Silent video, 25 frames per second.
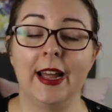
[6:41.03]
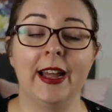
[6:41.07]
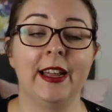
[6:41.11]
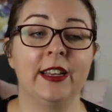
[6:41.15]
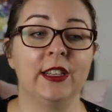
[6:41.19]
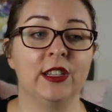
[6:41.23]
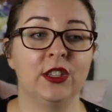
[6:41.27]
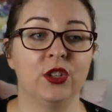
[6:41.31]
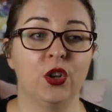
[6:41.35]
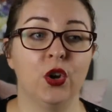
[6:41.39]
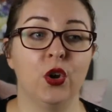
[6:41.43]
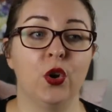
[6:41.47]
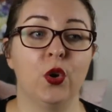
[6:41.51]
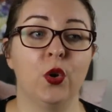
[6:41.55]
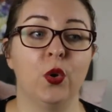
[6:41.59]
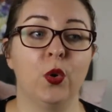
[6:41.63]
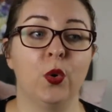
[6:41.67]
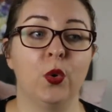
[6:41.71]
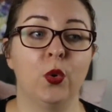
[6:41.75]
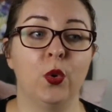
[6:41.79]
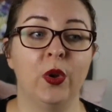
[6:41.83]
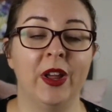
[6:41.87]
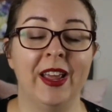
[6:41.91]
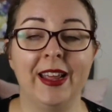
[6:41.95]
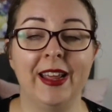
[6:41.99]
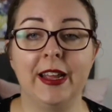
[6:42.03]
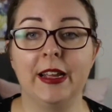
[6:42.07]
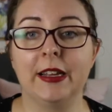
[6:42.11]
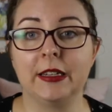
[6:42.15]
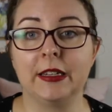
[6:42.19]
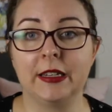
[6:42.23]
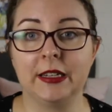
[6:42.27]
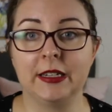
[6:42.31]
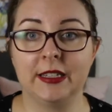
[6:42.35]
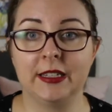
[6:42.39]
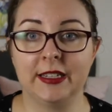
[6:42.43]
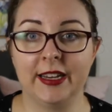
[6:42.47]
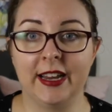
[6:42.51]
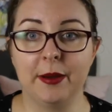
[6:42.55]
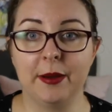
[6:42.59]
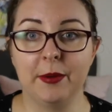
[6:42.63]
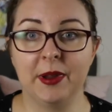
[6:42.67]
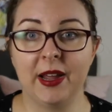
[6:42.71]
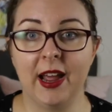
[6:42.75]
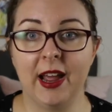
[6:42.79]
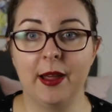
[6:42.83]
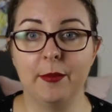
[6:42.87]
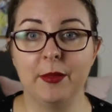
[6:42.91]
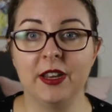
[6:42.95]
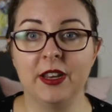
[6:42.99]
And so he and his team
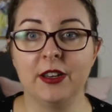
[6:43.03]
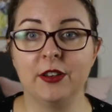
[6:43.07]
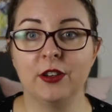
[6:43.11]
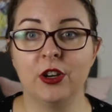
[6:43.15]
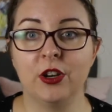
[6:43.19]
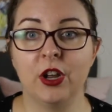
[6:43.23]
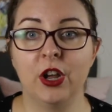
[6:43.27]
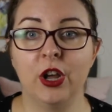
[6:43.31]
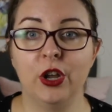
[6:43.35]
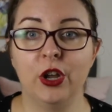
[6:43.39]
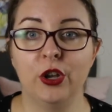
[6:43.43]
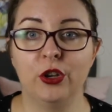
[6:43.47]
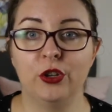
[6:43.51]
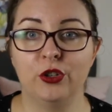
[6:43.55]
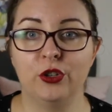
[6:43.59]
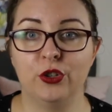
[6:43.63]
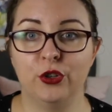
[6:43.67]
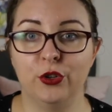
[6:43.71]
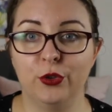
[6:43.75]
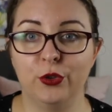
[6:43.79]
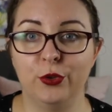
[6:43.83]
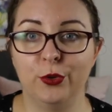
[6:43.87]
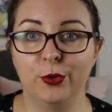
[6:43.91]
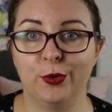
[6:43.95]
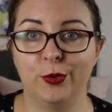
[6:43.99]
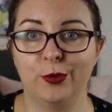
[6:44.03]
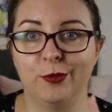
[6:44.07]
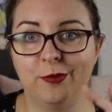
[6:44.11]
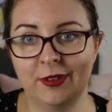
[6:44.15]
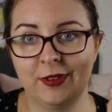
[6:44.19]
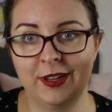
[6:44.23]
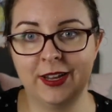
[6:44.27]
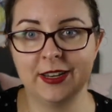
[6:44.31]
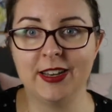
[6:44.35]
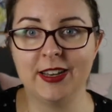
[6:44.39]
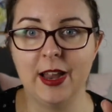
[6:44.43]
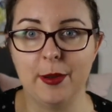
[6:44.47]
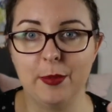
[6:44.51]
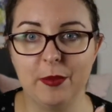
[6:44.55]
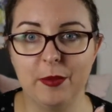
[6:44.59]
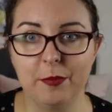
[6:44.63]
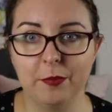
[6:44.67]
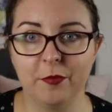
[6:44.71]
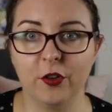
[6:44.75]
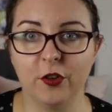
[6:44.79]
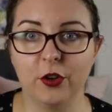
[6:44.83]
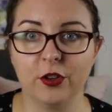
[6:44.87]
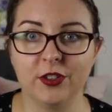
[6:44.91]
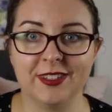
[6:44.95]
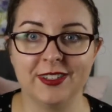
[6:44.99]
came in to kidnap him
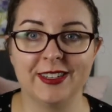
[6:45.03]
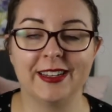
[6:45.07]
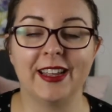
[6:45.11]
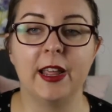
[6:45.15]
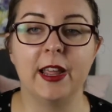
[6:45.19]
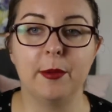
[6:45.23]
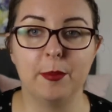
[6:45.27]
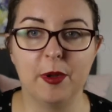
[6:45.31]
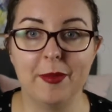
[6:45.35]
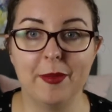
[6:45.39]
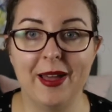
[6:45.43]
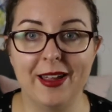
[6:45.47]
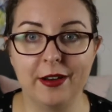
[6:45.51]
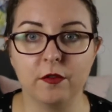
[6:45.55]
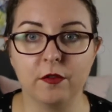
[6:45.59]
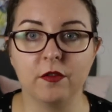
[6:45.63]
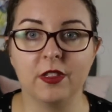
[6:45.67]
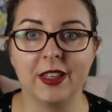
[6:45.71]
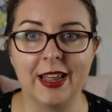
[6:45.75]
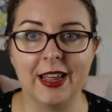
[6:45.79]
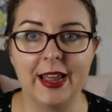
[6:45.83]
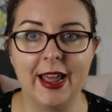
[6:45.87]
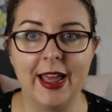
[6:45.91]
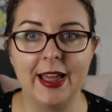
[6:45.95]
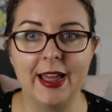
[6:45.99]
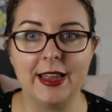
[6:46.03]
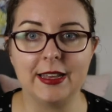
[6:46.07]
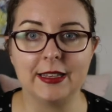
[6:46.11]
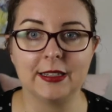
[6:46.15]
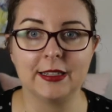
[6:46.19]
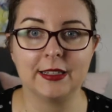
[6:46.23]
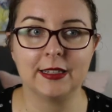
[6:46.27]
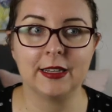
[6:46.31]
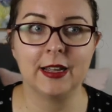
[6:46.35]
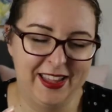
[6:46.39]
first to keep him out of their hands.